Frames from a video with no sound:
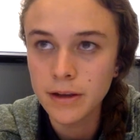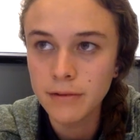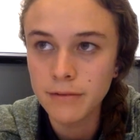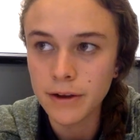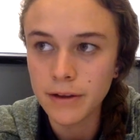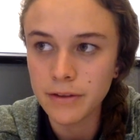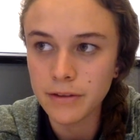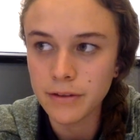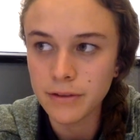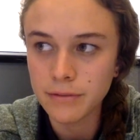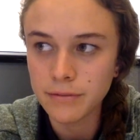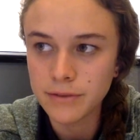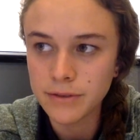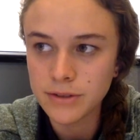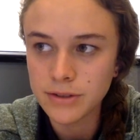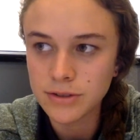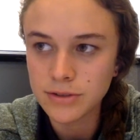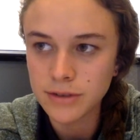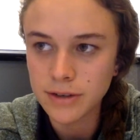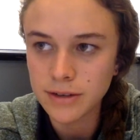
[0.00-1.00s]
rather than
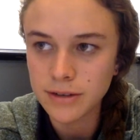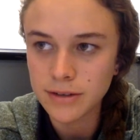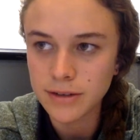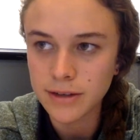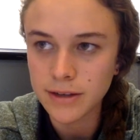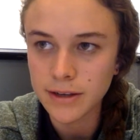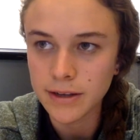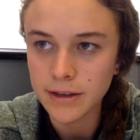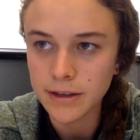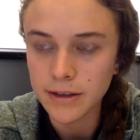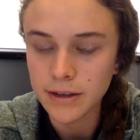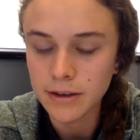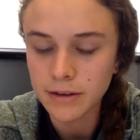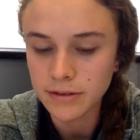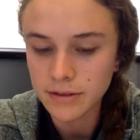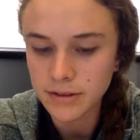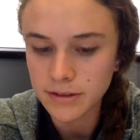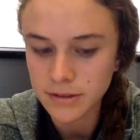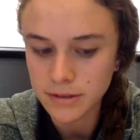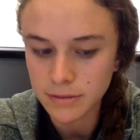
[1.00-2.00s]
restricting
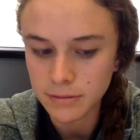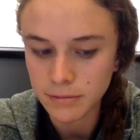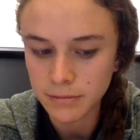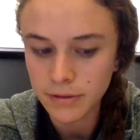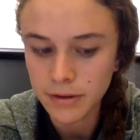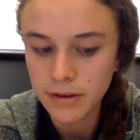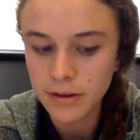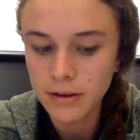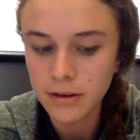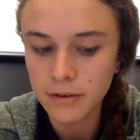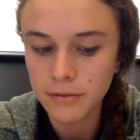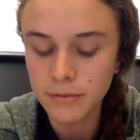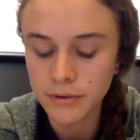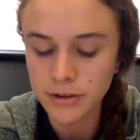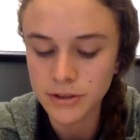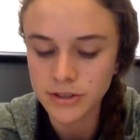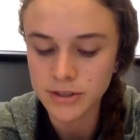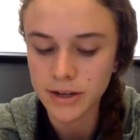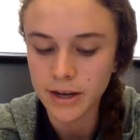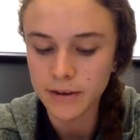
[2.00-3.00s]
ecosystem
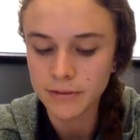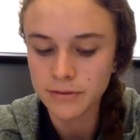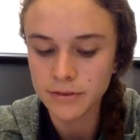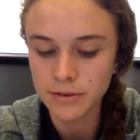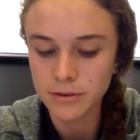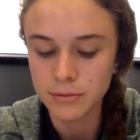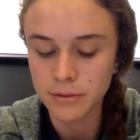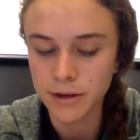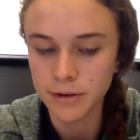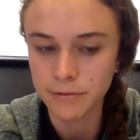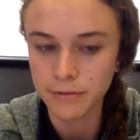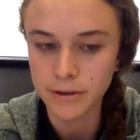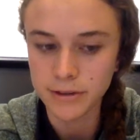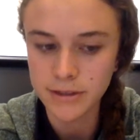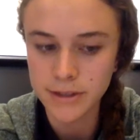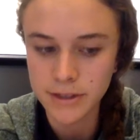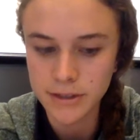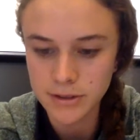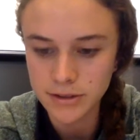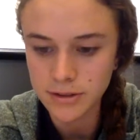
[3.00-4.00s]
conversion after
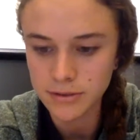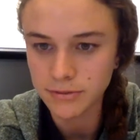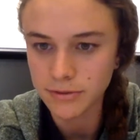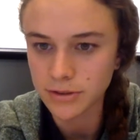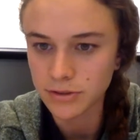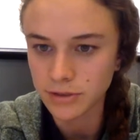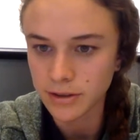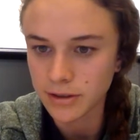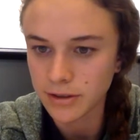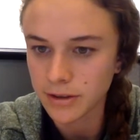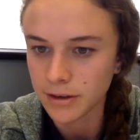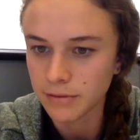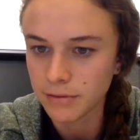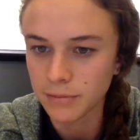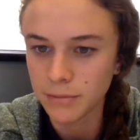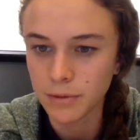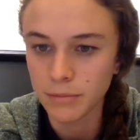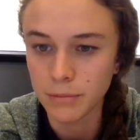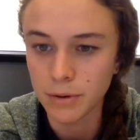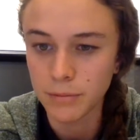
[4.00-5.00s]
2014, just restricting it
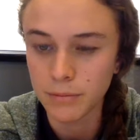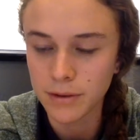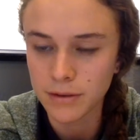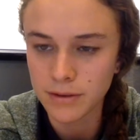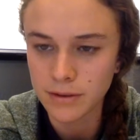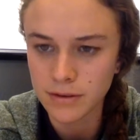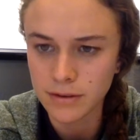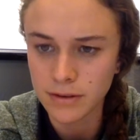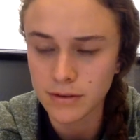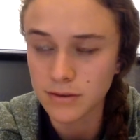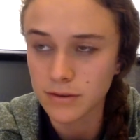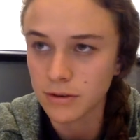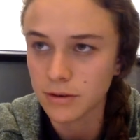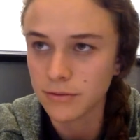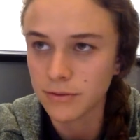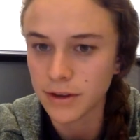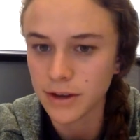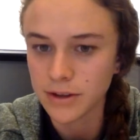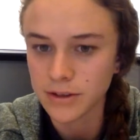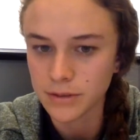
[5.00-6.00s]
from the moment that the
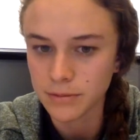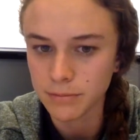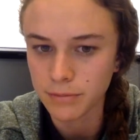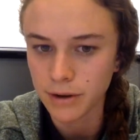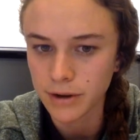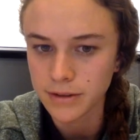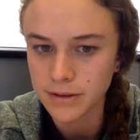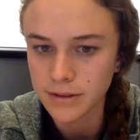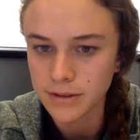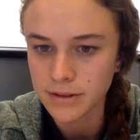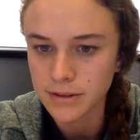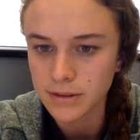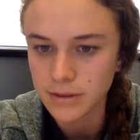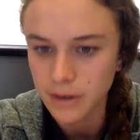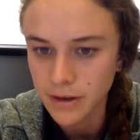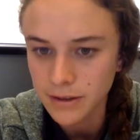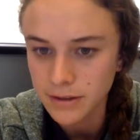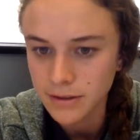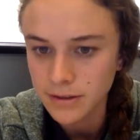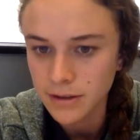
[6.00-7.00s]
certification process
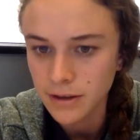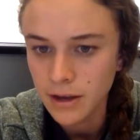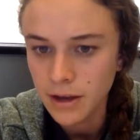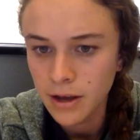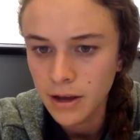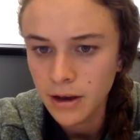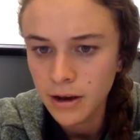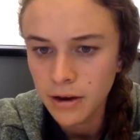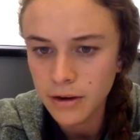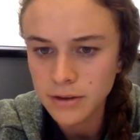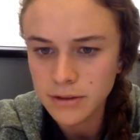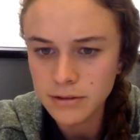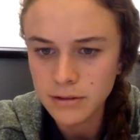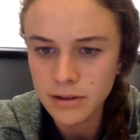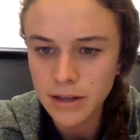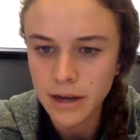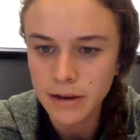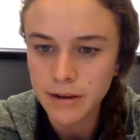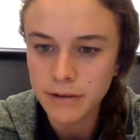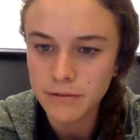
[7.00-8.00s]
starts. Also
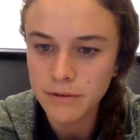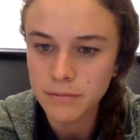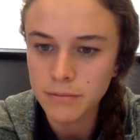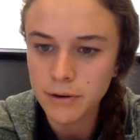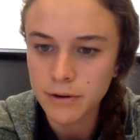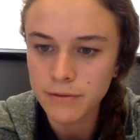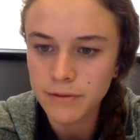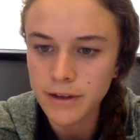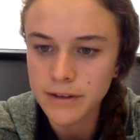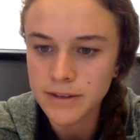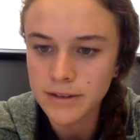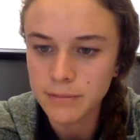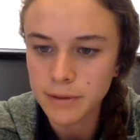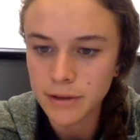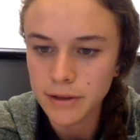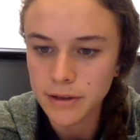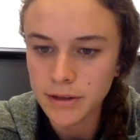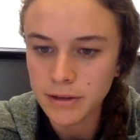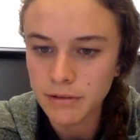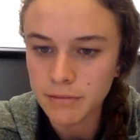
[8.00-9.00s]
allowing for more
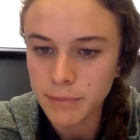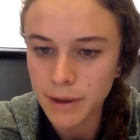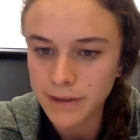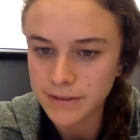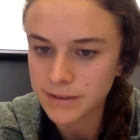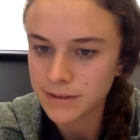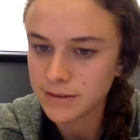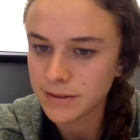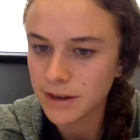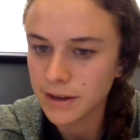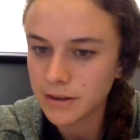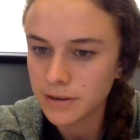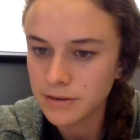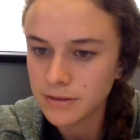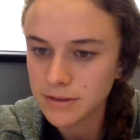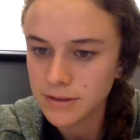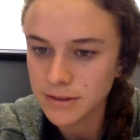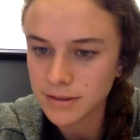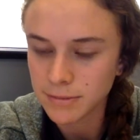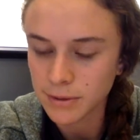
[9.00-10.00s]
flexibility with pesticide
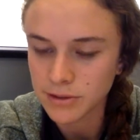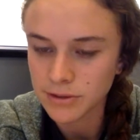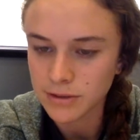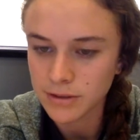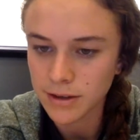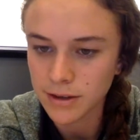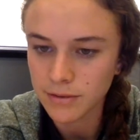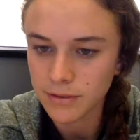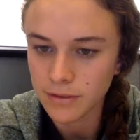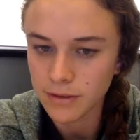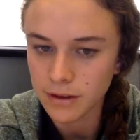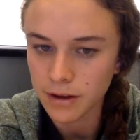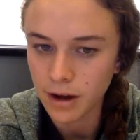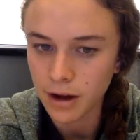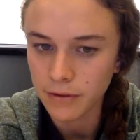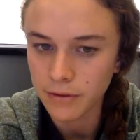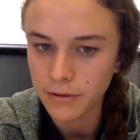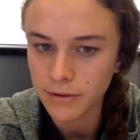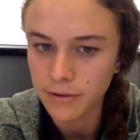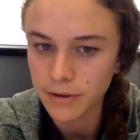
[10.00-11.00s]
use, especially given the
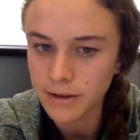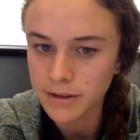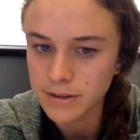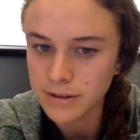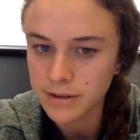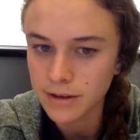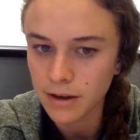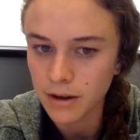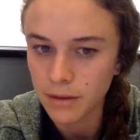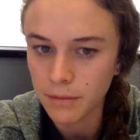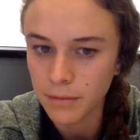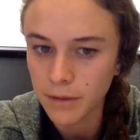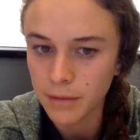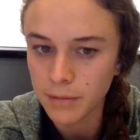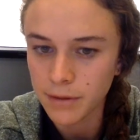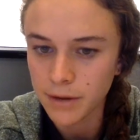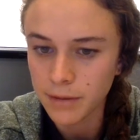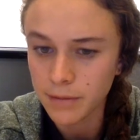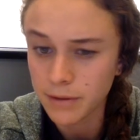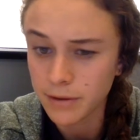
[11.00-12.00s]
coffee rust
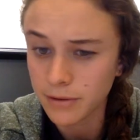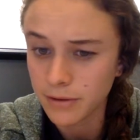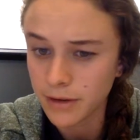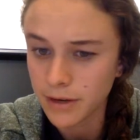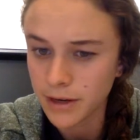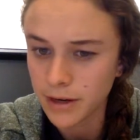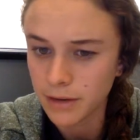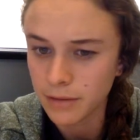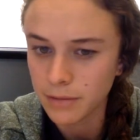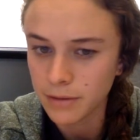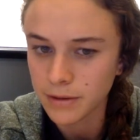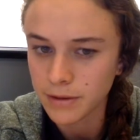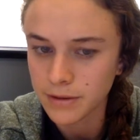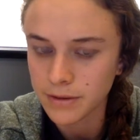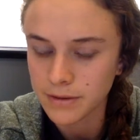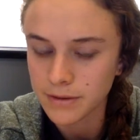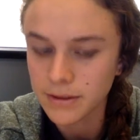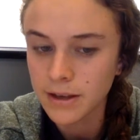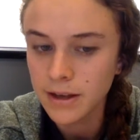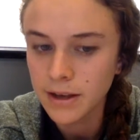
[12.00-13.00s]
epidemic right now,
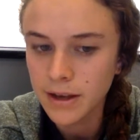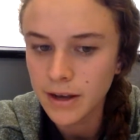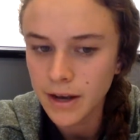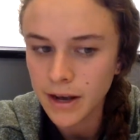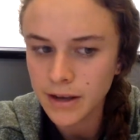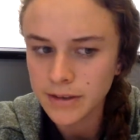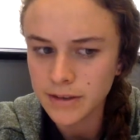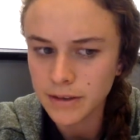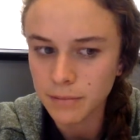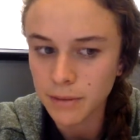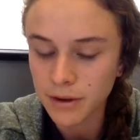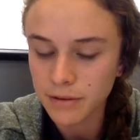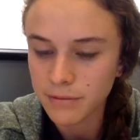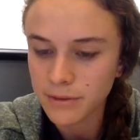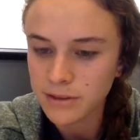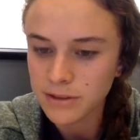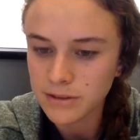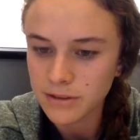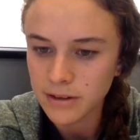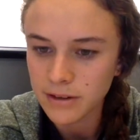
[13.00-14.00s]
because as I might have
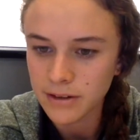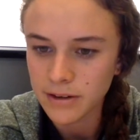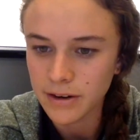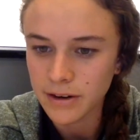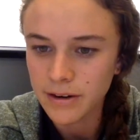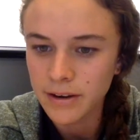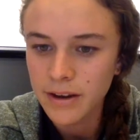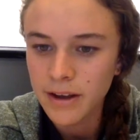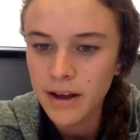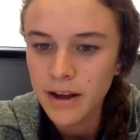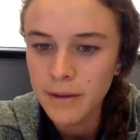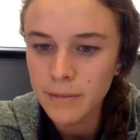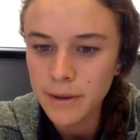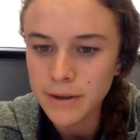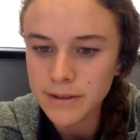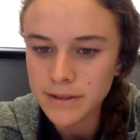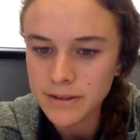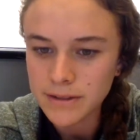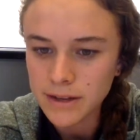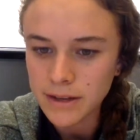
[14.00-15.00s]
mentioned earlier,
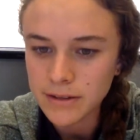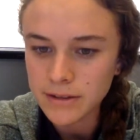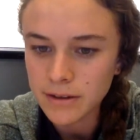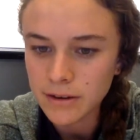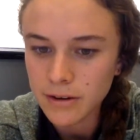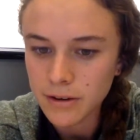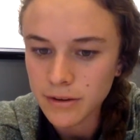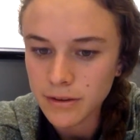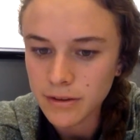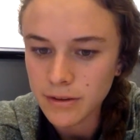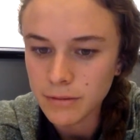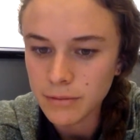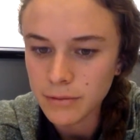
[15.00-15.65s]
pesticides are the